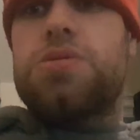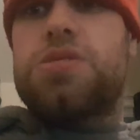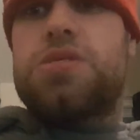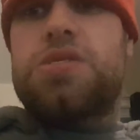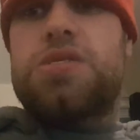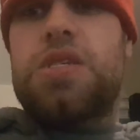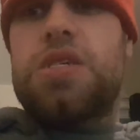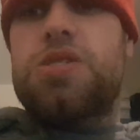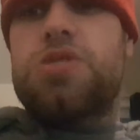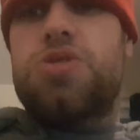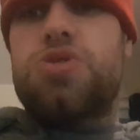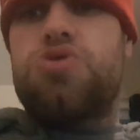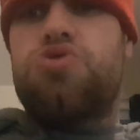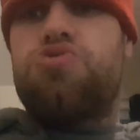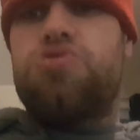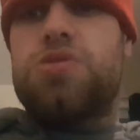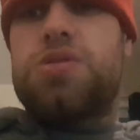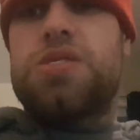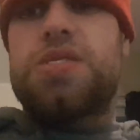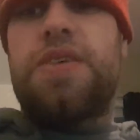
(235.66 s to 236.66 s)

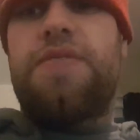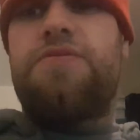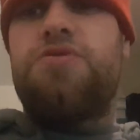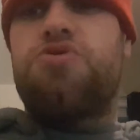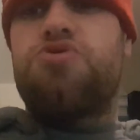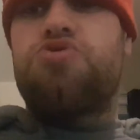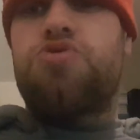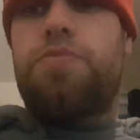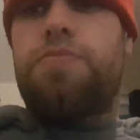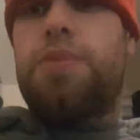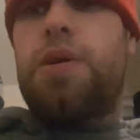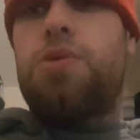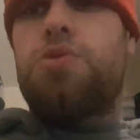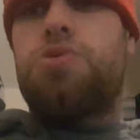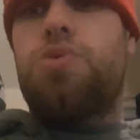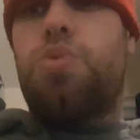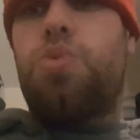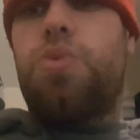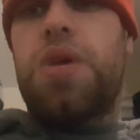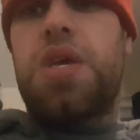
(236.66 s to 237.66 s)
£600-700
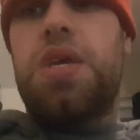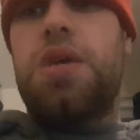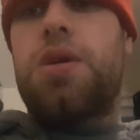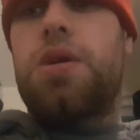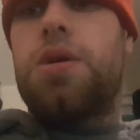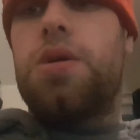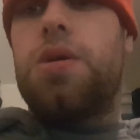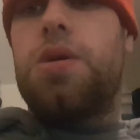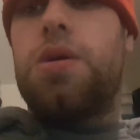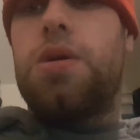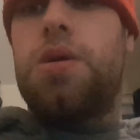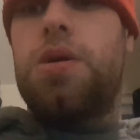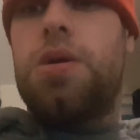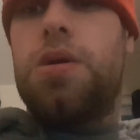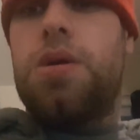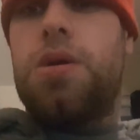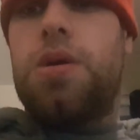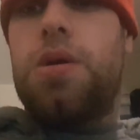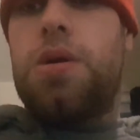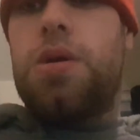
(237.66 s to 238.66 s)
a week,
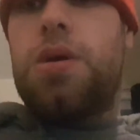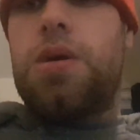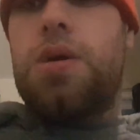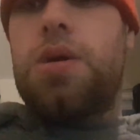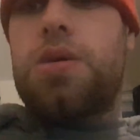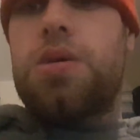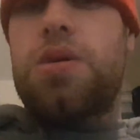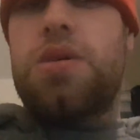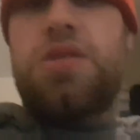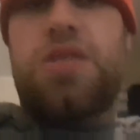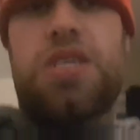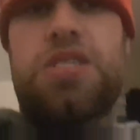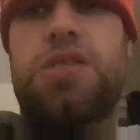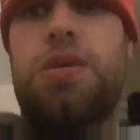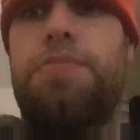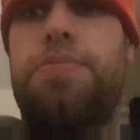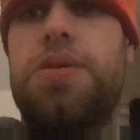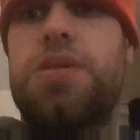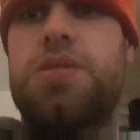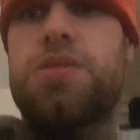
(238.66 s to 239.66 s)
and that's a
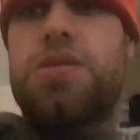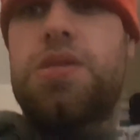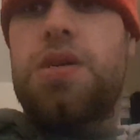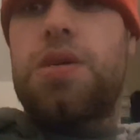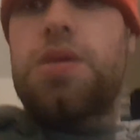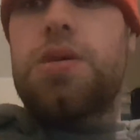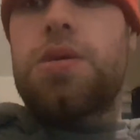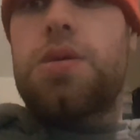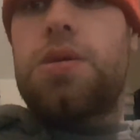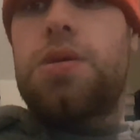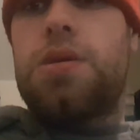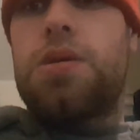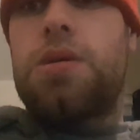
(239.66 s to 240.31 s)
piss take